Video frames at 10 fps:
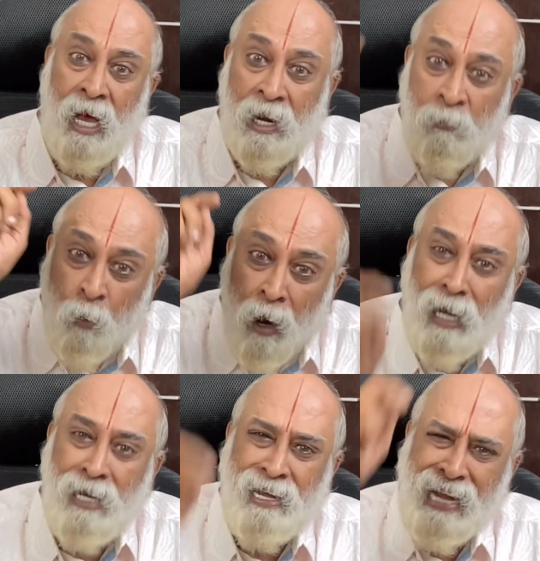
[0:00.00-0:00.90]
and
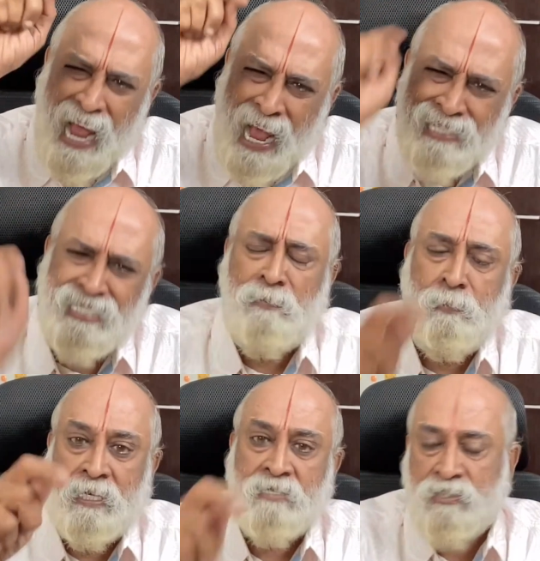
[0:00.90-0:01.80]
voluntary
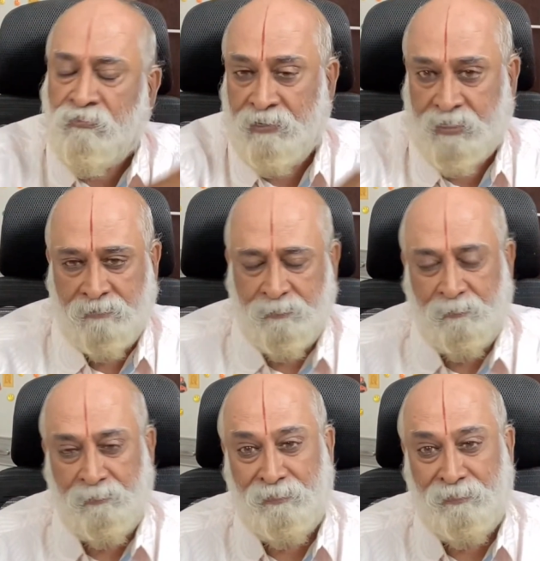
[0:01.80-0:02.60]
acceptance of it.